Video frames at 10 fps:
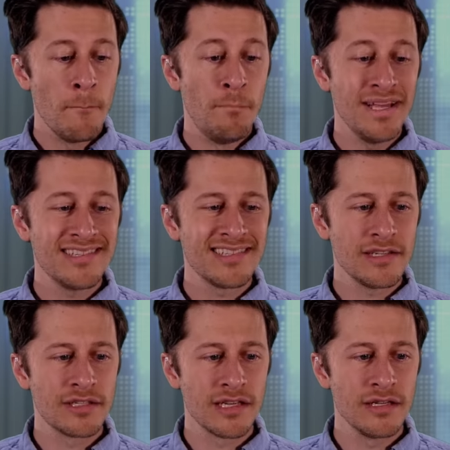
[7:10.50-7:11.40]

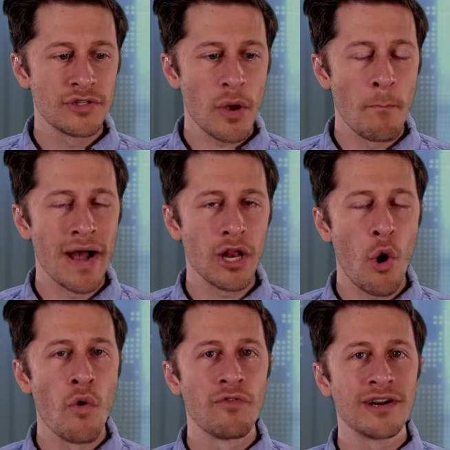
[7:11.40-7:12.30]
Businesses might
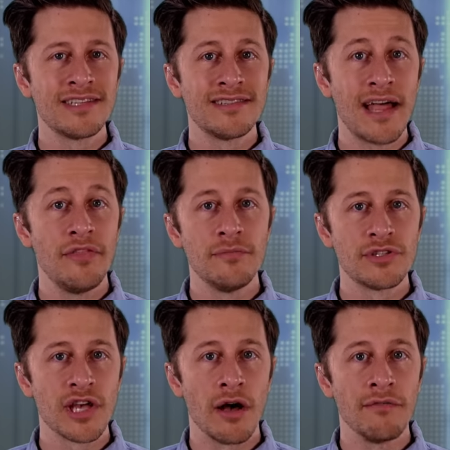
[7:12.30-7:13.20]
overextend
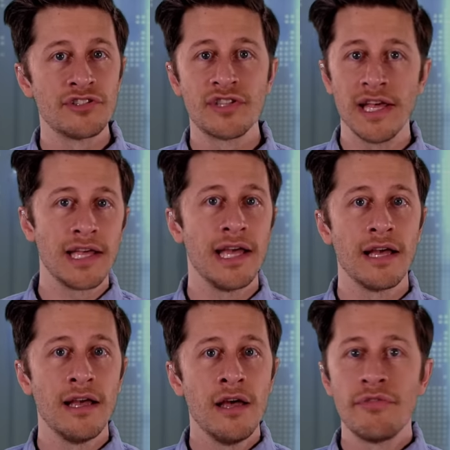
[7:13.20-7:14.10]
themselves
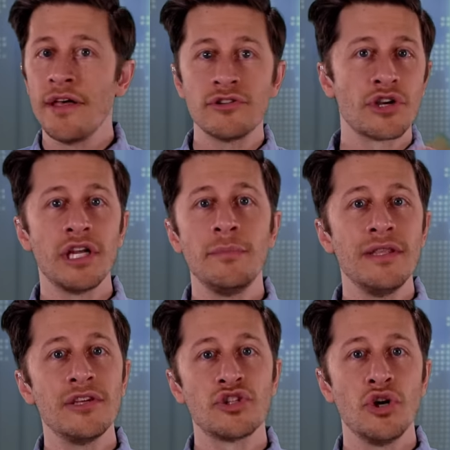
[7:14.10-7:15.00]
thinking things are going to be
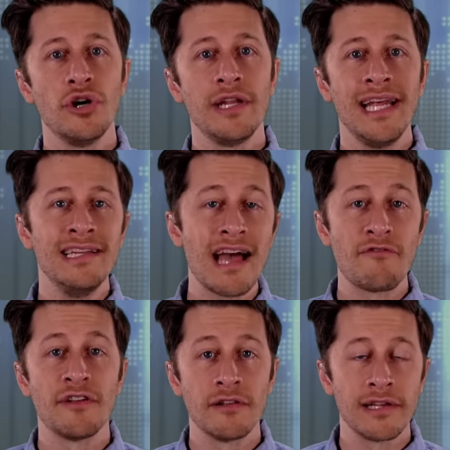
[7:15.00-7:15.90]
this good
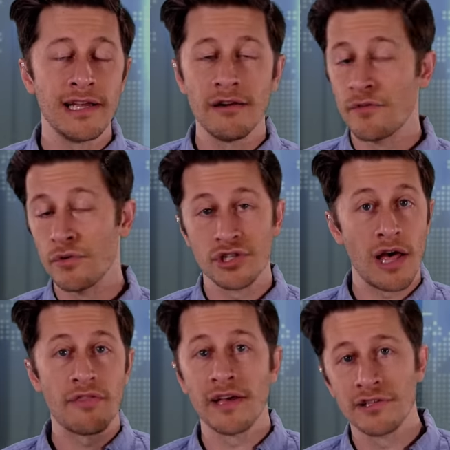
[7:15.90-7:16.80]
indefinitely. And of course,
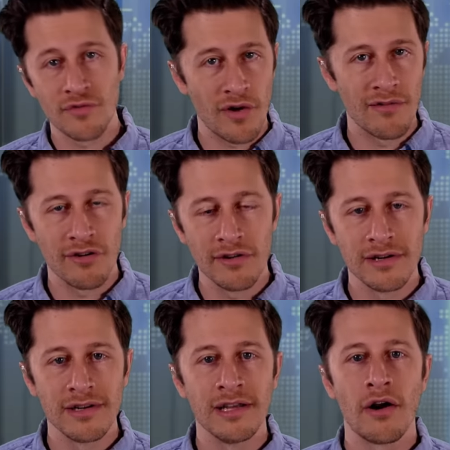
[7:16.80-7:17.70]
nothing is forever
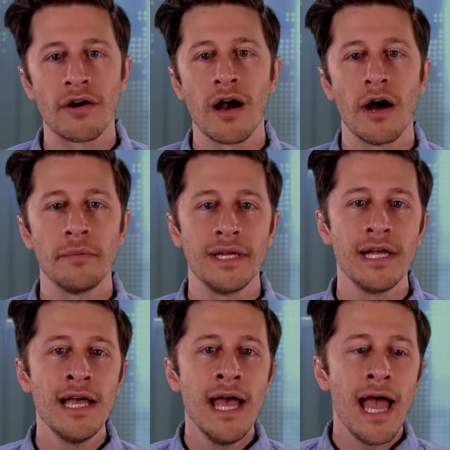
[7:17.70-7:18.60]
in, in our
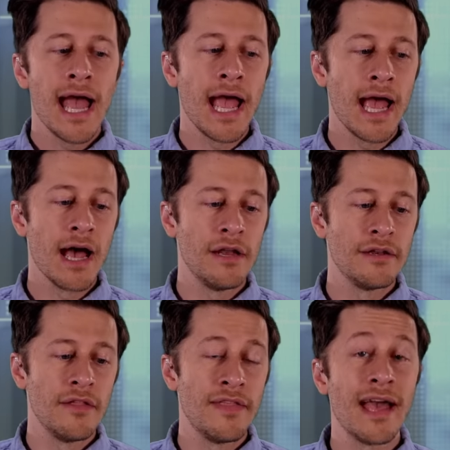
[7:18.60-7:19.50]
economy
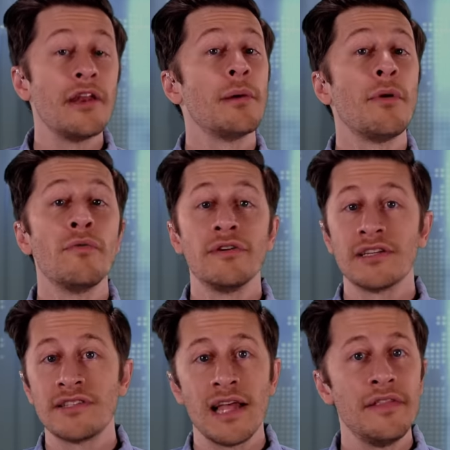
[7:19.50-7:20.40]
and they end up
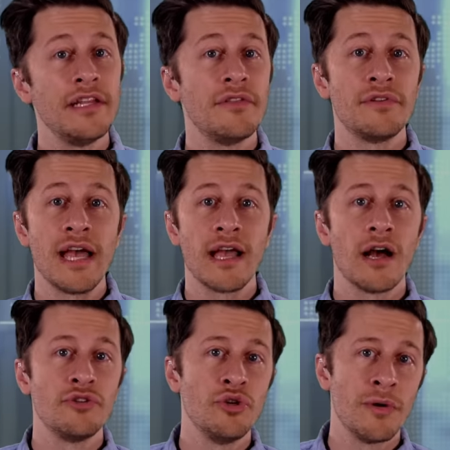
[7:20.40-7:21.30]
overextended, either
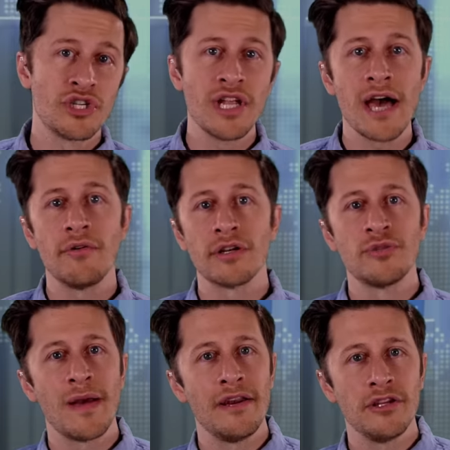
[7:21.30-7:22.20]
taking on too much debt or
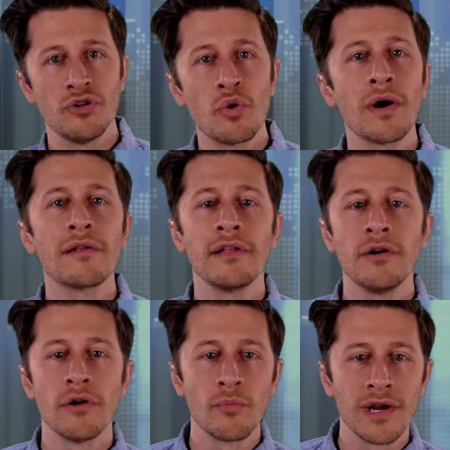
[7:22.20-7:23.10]
expanding too quickly
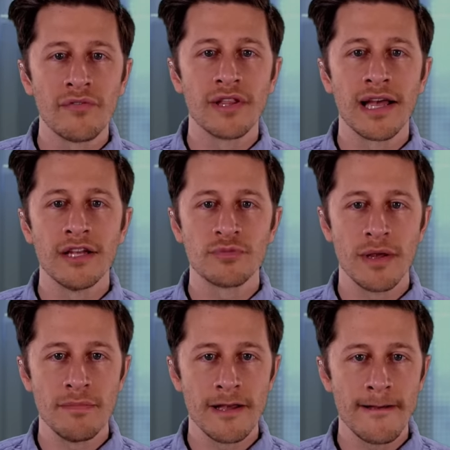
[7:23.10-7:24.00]
or whatever the case
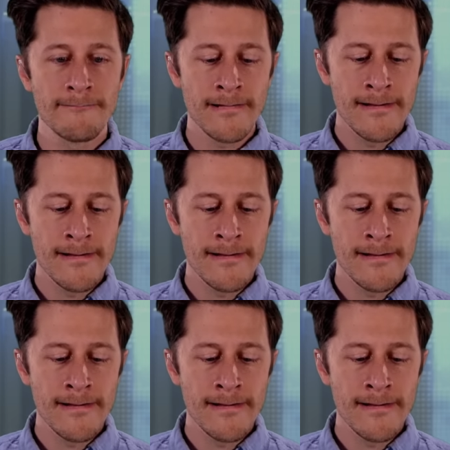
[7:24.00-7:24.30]
may be.